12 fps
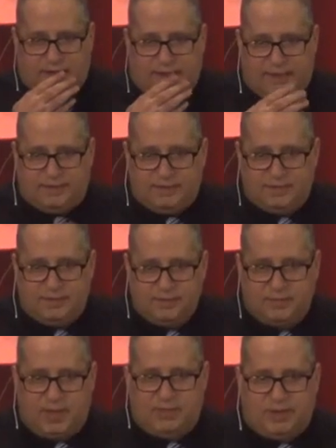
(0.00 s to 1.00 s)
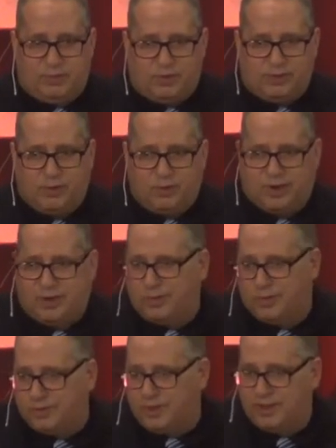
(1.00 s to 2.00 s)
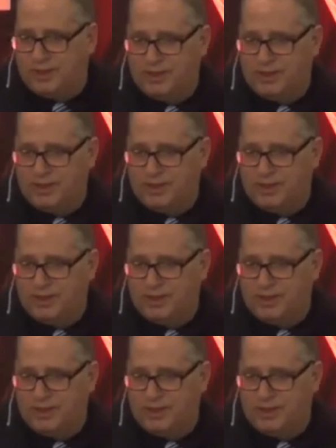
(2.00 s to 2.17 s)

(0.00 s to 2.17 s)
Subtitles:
hide. Maybe he won't know we're home.